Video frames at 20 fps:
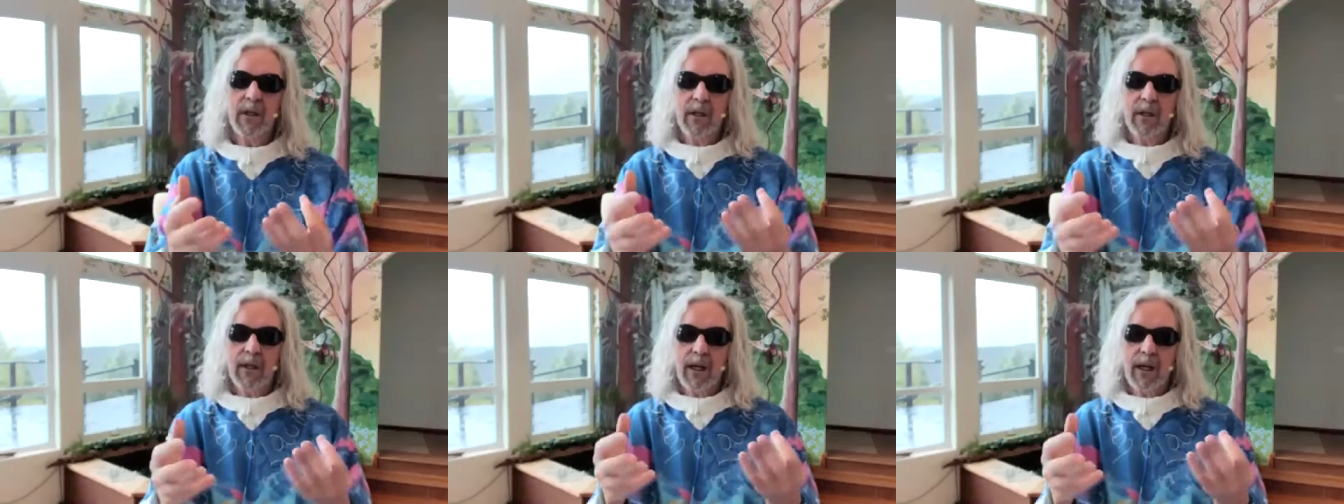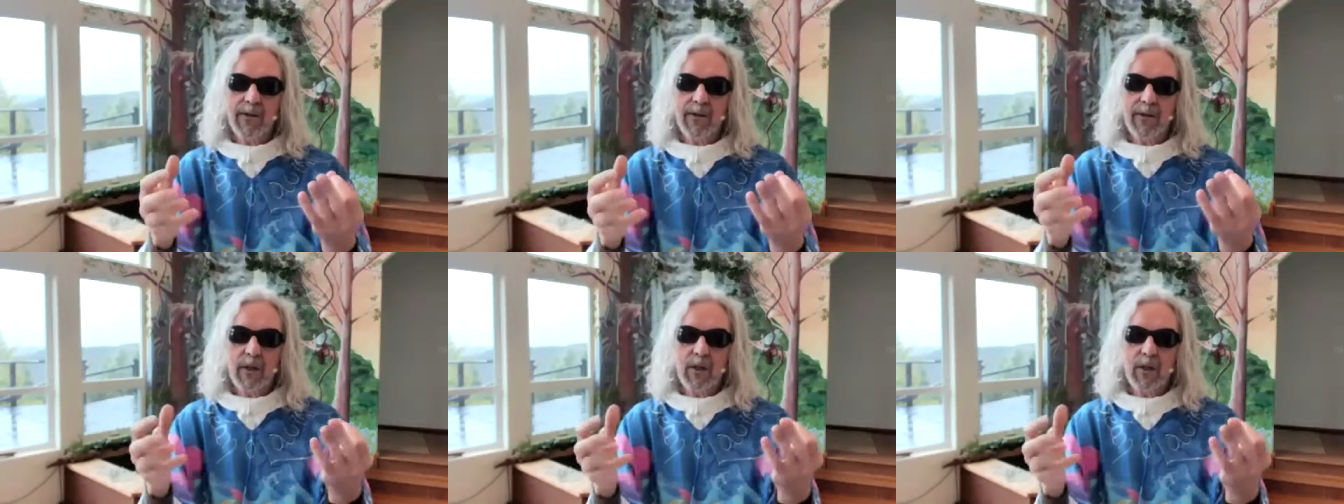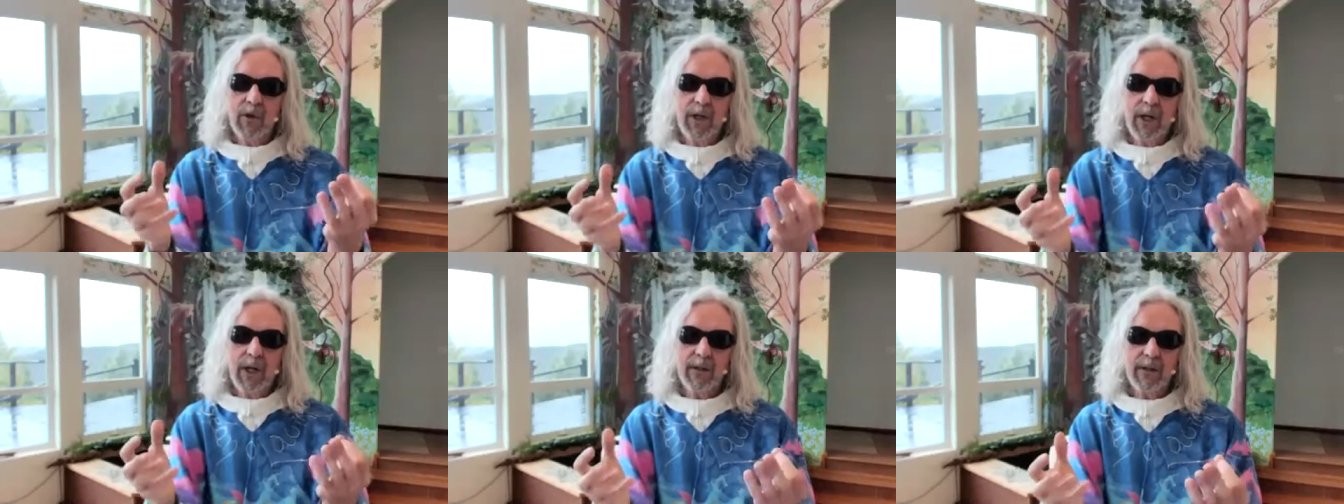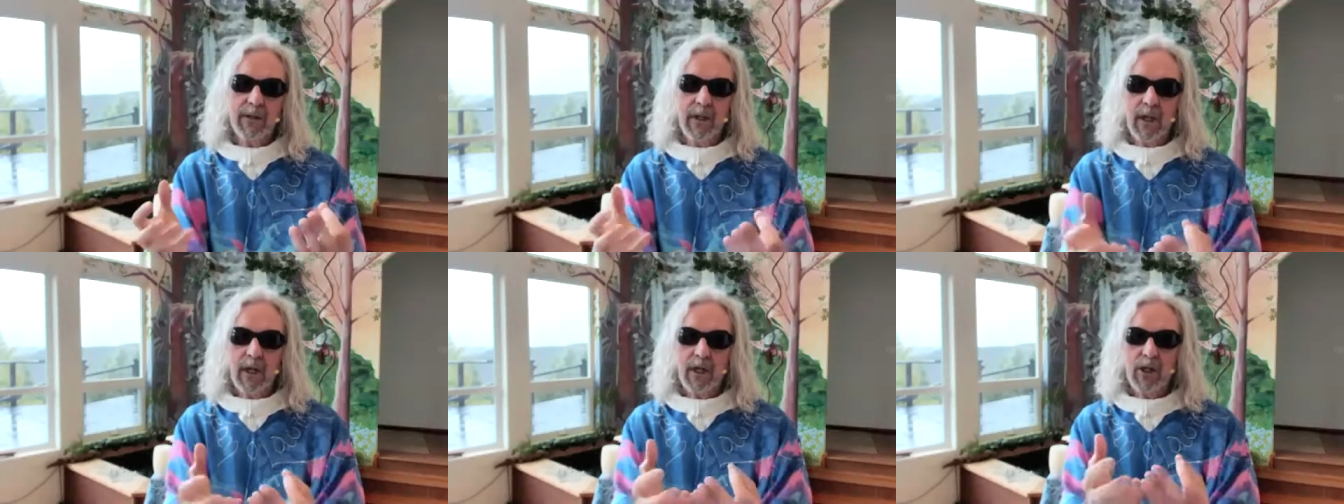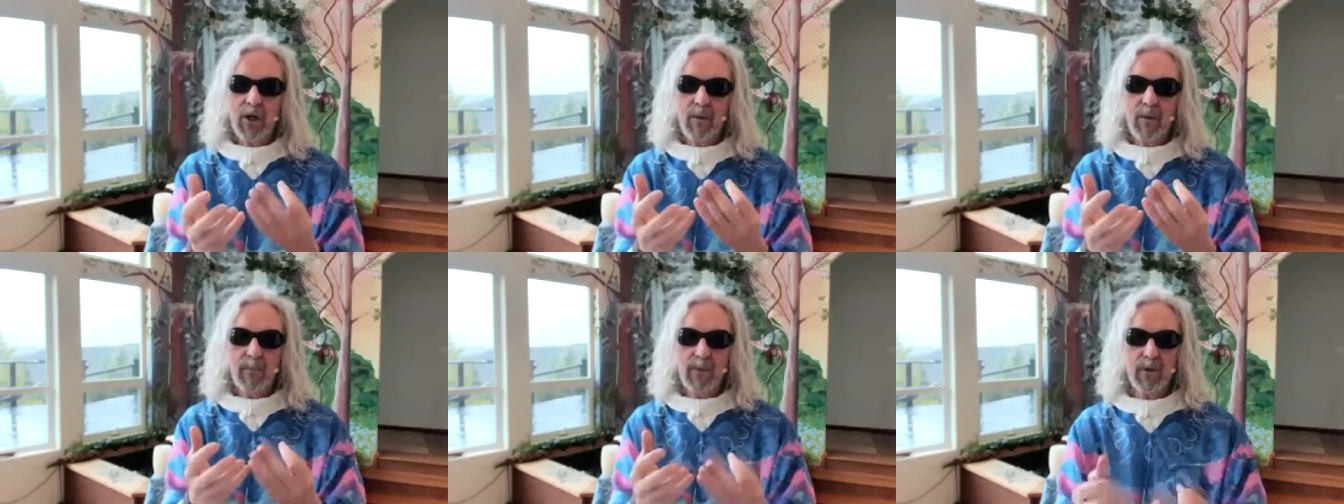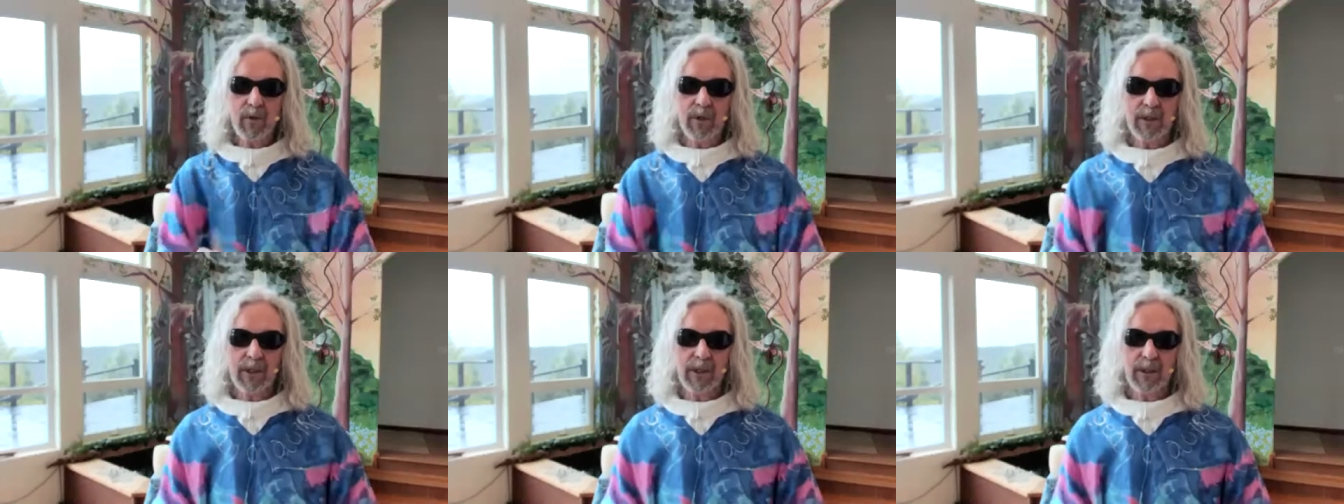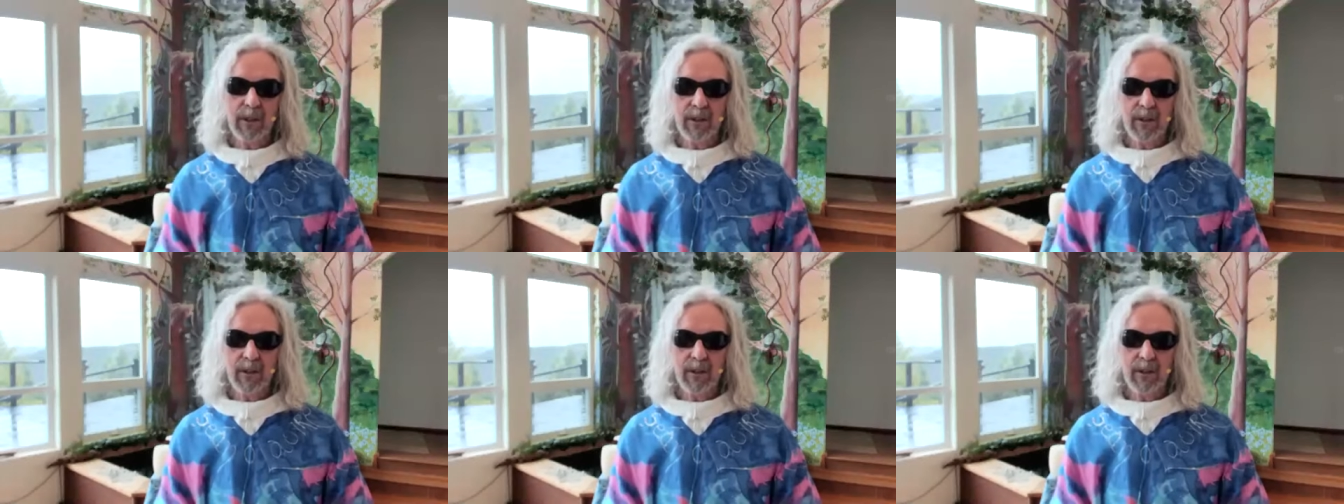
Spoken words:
and to create a community.